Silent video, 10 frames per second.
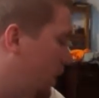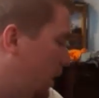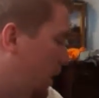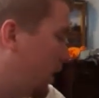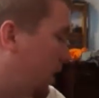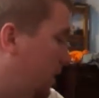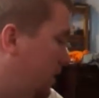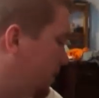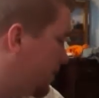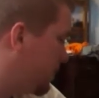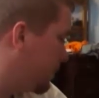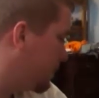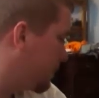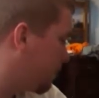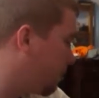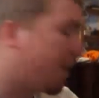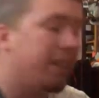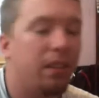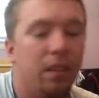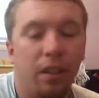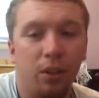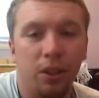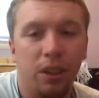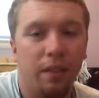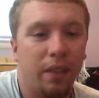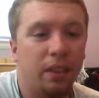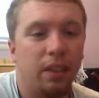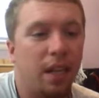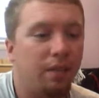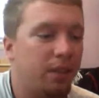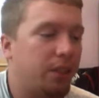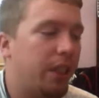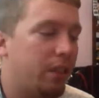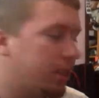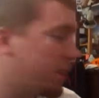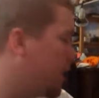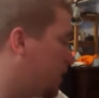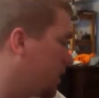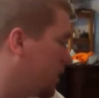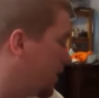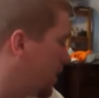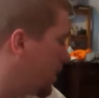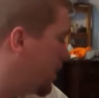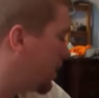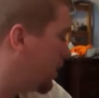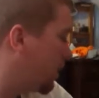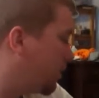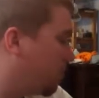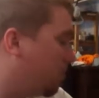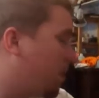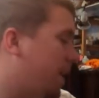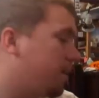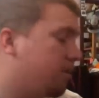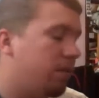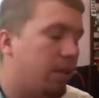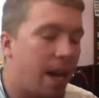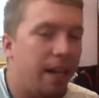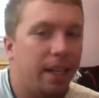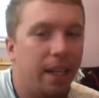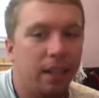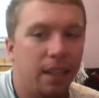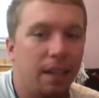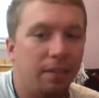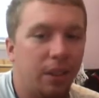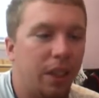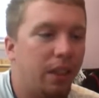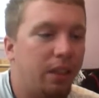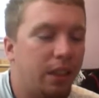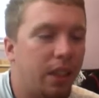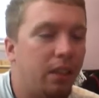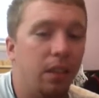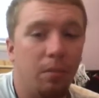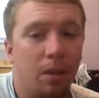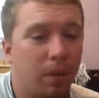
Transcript: My GhostSeven is not for trader sale. My 9K is not for trader sale, and my